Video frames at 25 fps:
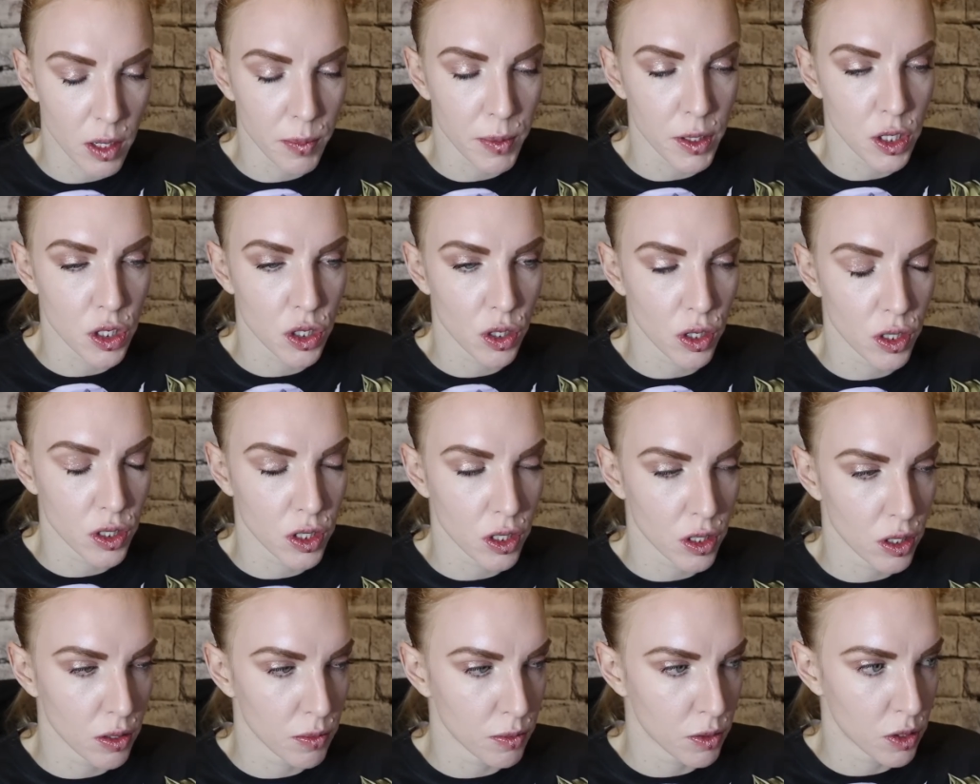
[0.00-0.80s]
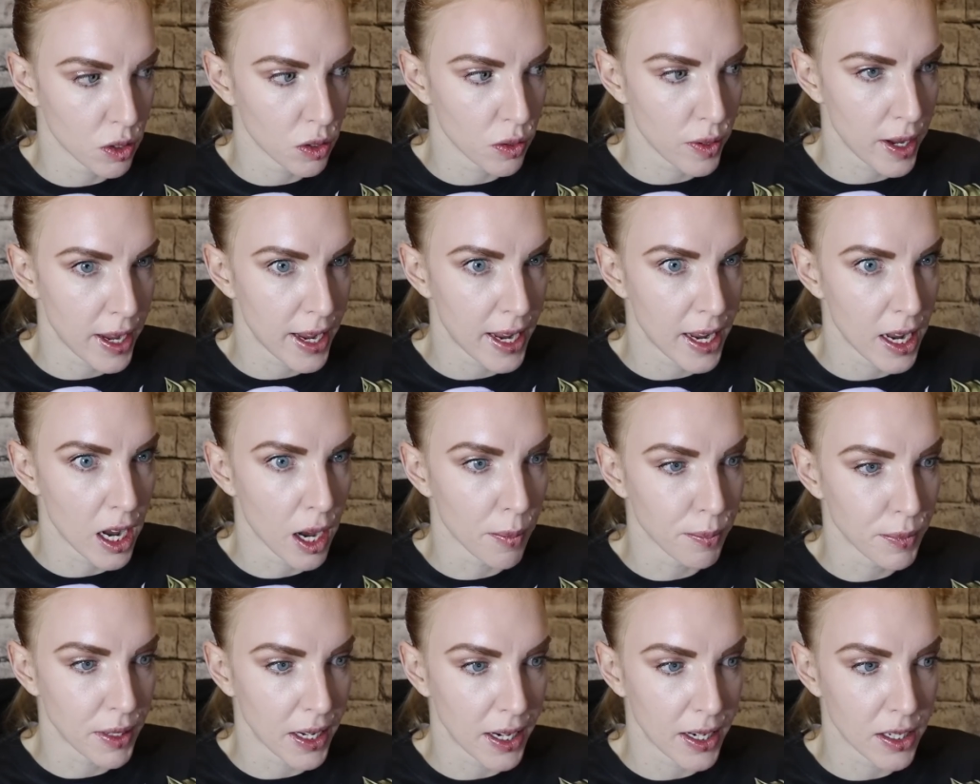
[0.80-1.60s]
I'll be sure to do a
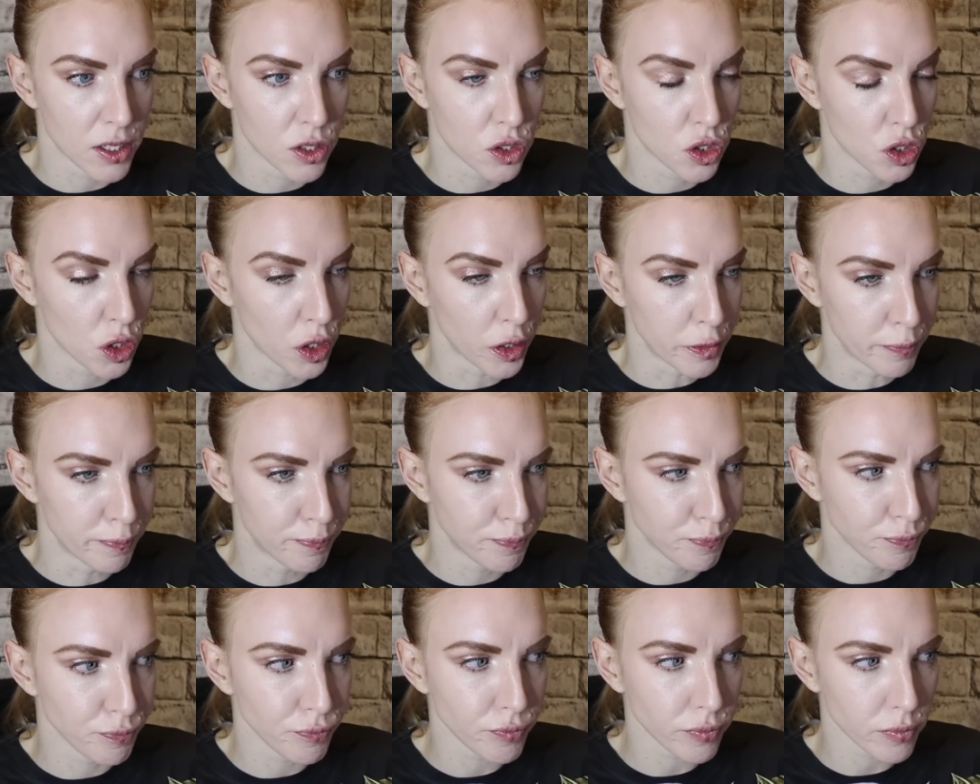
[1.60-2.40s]
update soon.